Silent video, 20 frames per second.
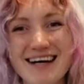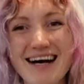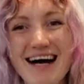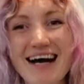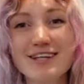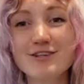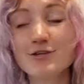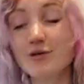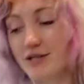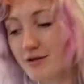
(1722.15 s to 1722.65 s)

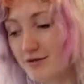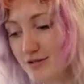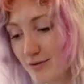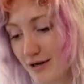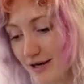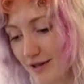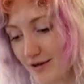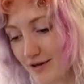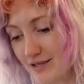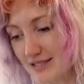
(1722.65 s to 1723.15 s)
I thought it was
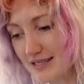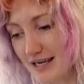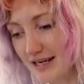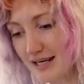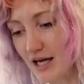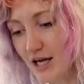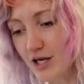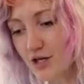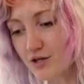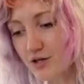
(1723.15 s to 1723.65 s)
one of those,
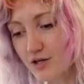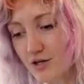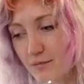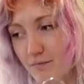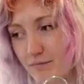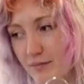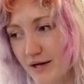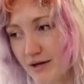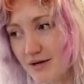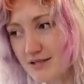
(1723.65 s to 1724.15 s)
like, you know, the
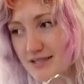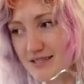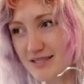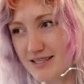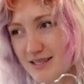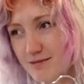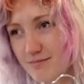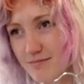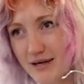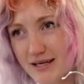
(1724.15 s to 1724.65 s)

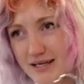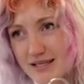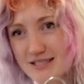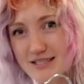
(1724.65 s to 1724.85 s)
Berenstain Bear